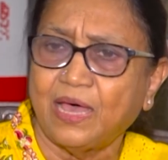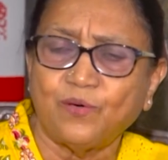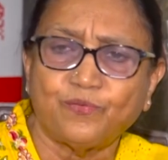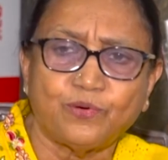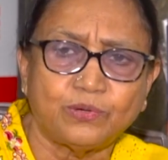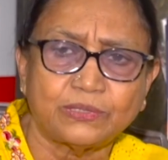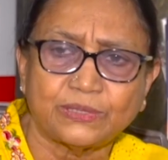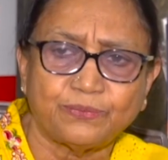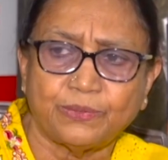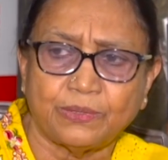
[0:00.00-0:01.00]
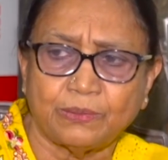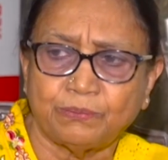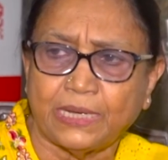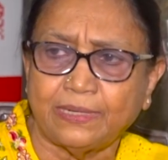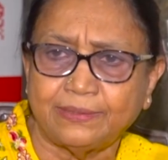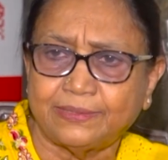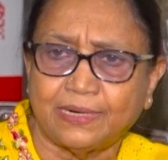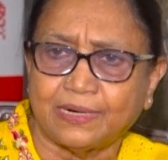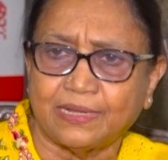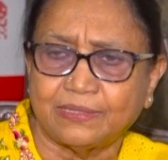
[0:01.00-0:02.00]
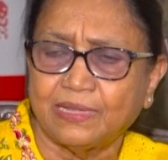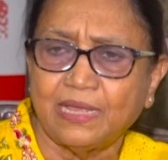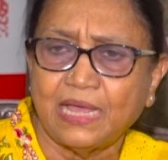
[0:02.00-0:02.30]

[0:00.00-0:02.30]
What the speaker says: Of course, my children,